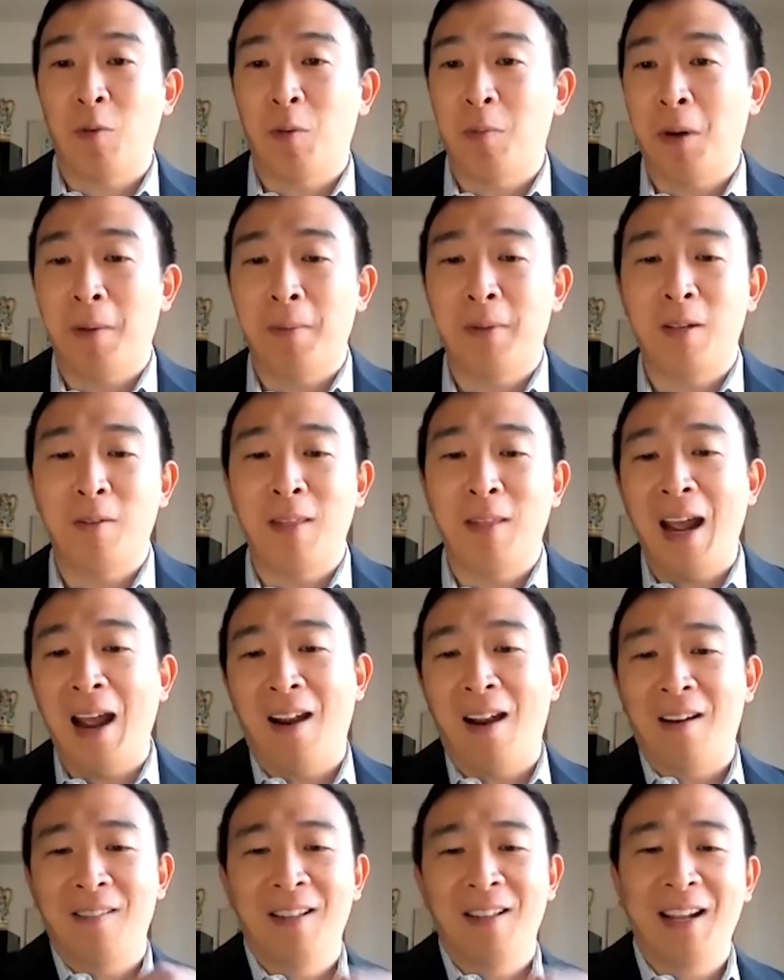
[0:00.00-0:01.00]
barbecue
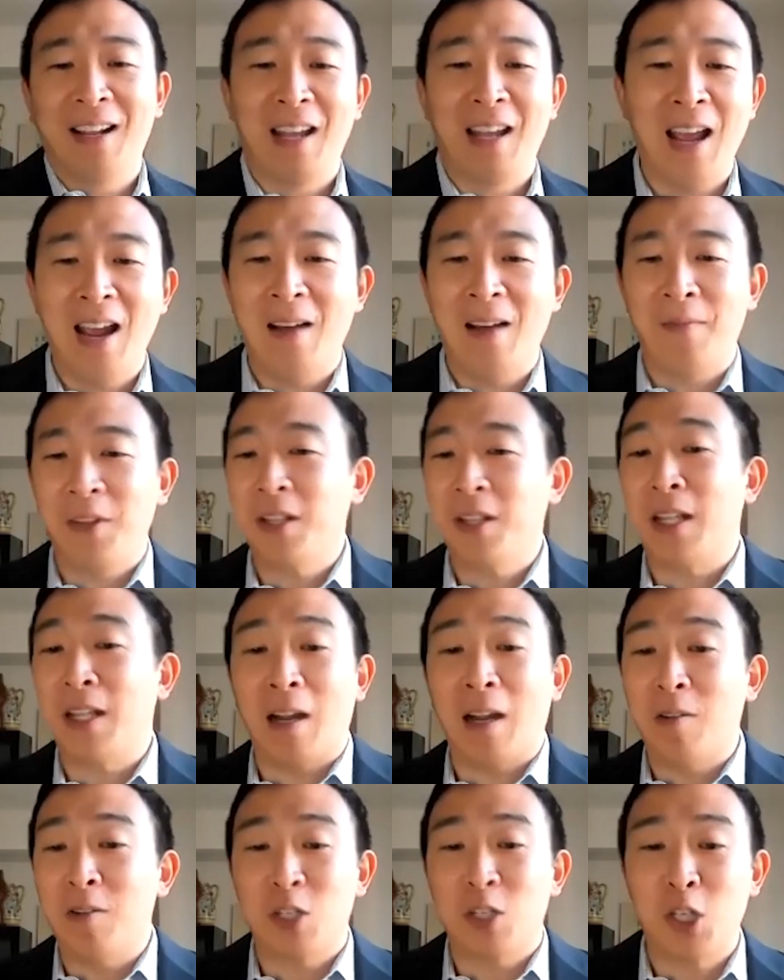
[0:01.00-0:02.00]
there. Like, hey, I'm
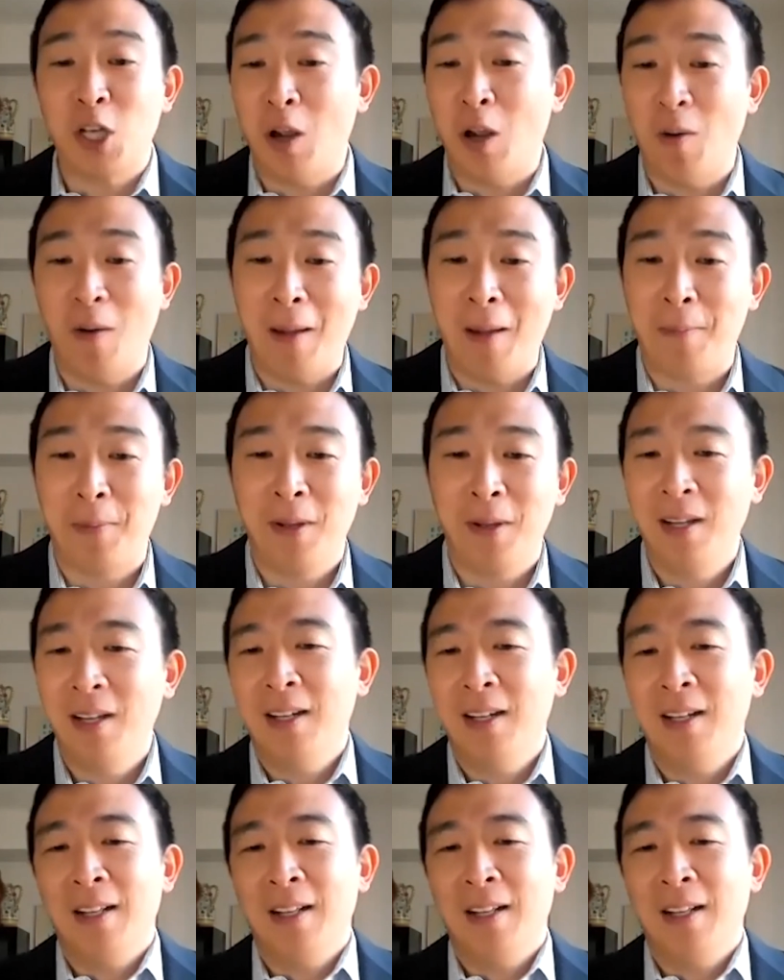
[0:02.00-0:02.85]
like, I would just show up,